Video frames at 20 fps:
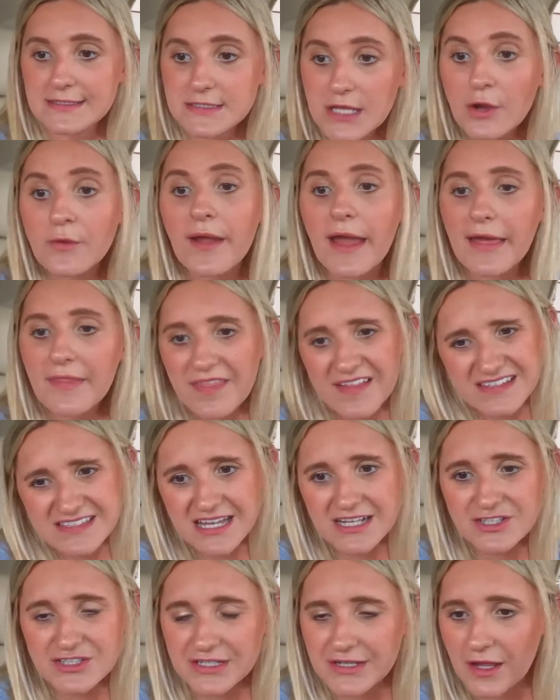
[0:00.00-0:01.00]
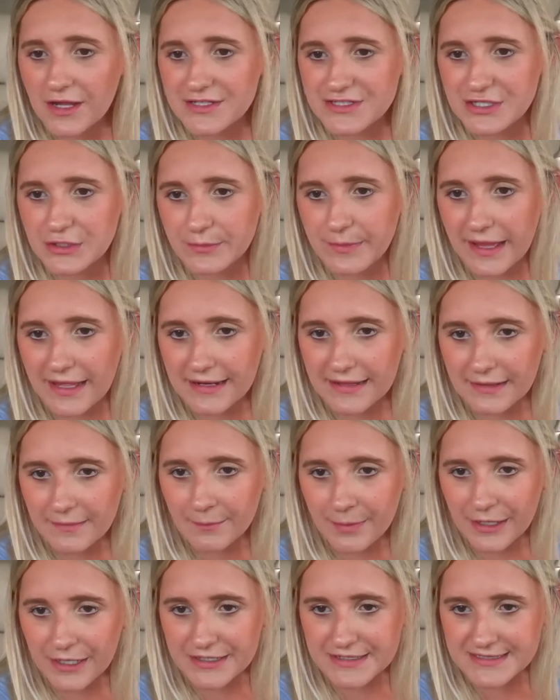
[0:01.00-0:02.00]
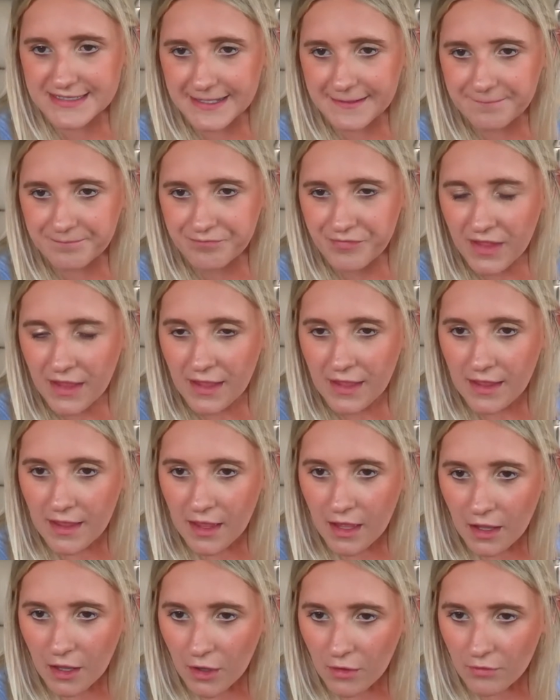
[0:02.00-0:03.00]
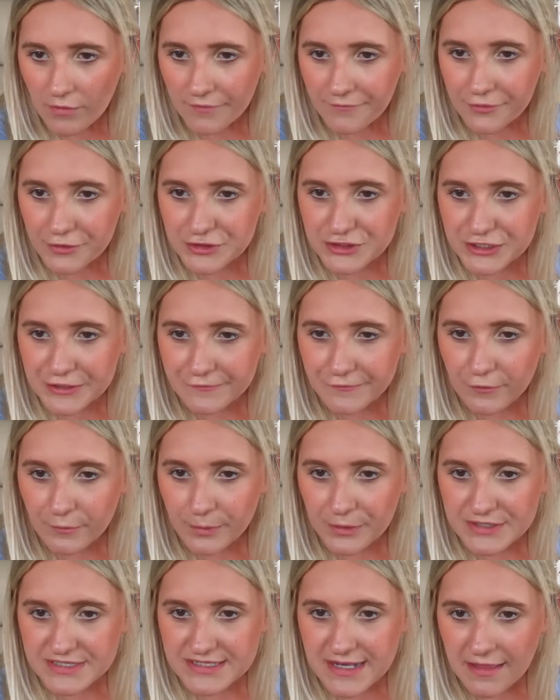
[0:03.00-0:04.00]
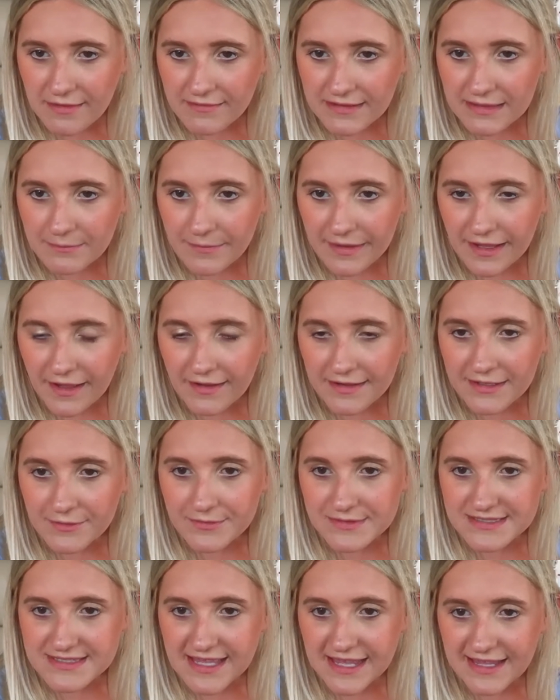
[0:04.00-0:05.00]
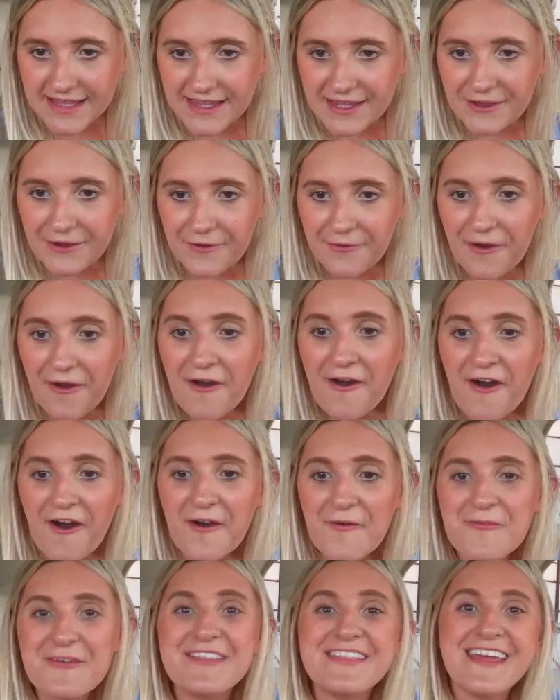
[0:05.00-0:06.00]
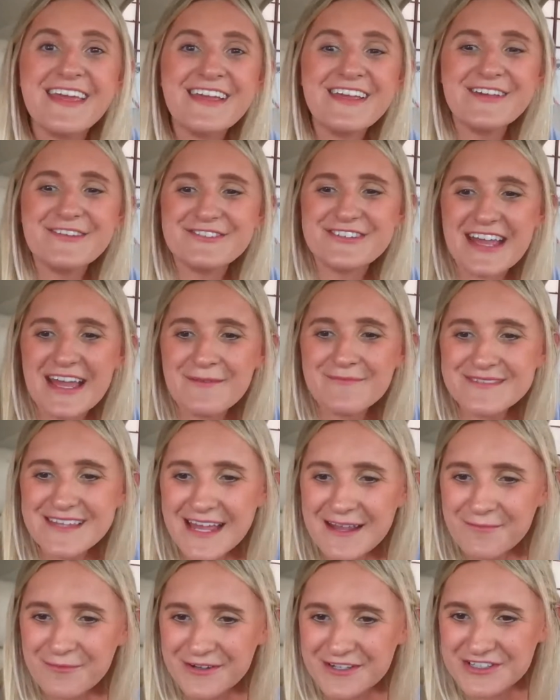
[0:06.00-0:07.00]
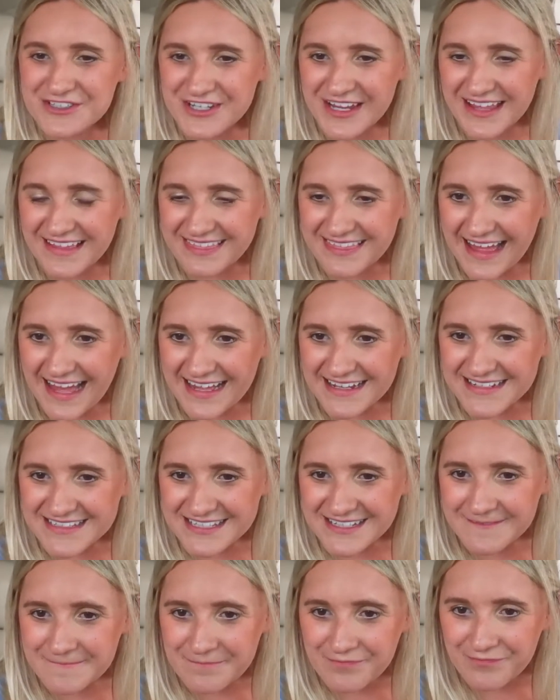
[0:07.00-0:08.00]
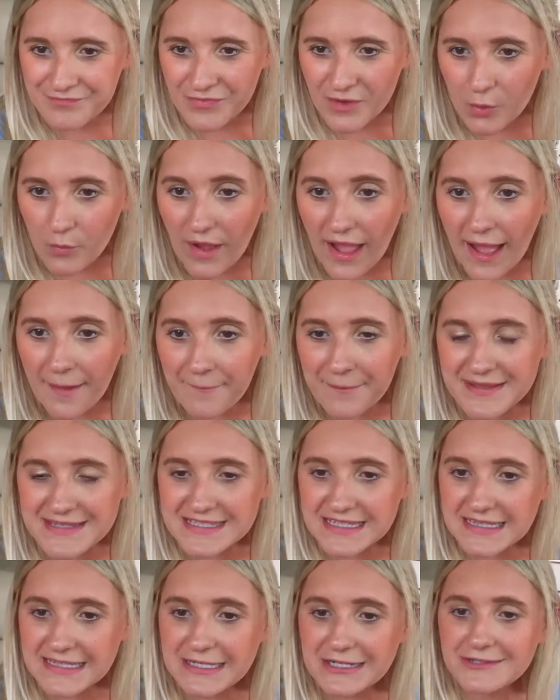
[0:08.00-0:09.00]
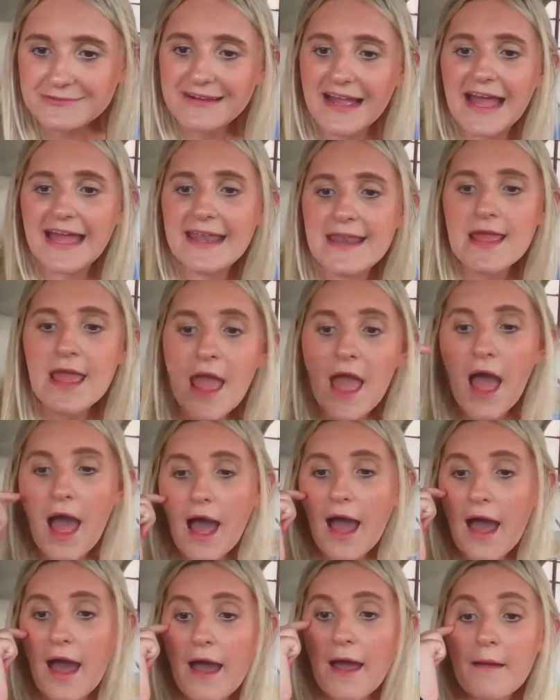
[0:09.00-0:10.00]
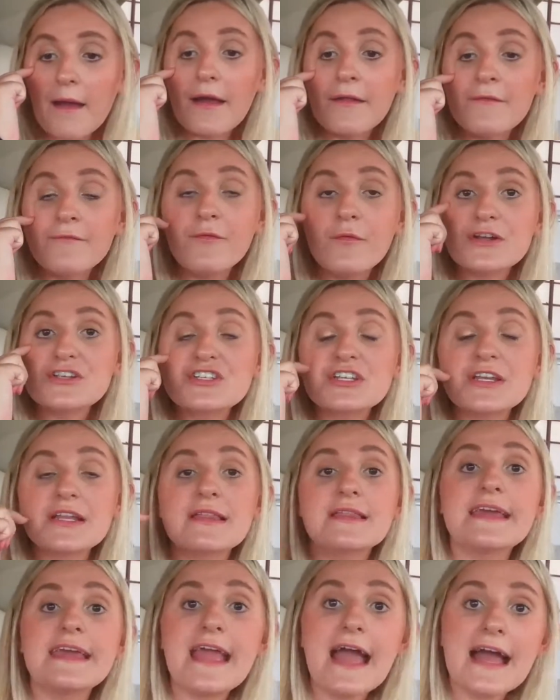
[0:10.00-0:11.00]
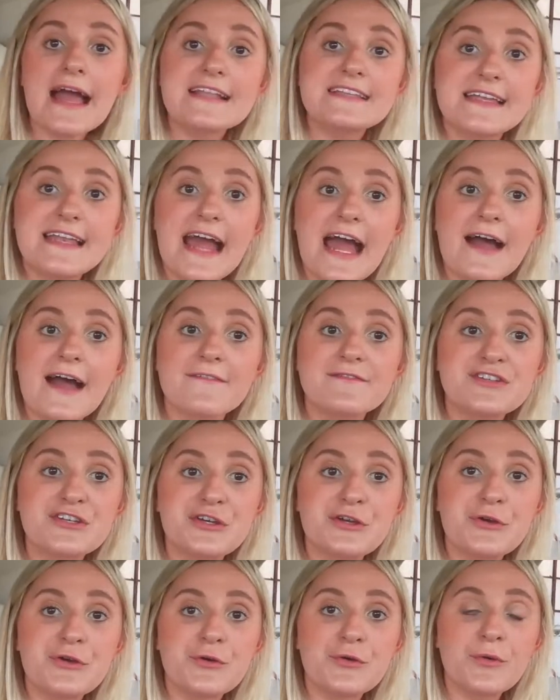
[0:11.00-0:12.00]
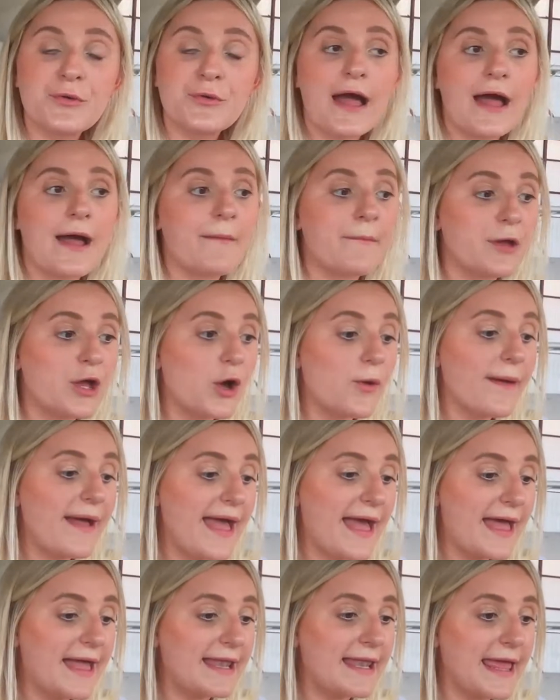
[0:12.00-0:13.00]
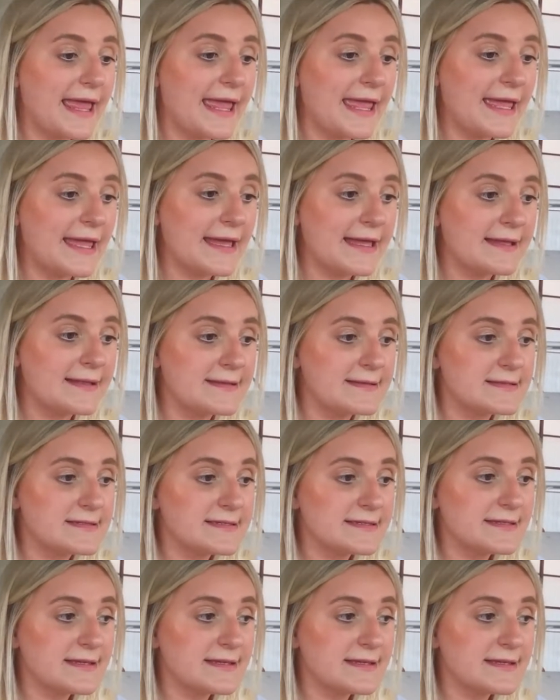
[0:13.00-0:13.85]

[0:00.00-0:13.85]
Okay, that's actually not too bad in comparison. Love your cheerful personality. My honey was like you. Oh, well, thank you, James. I appreciate that. What happened to Lil Red? Unfortunately, I did have to go ahead and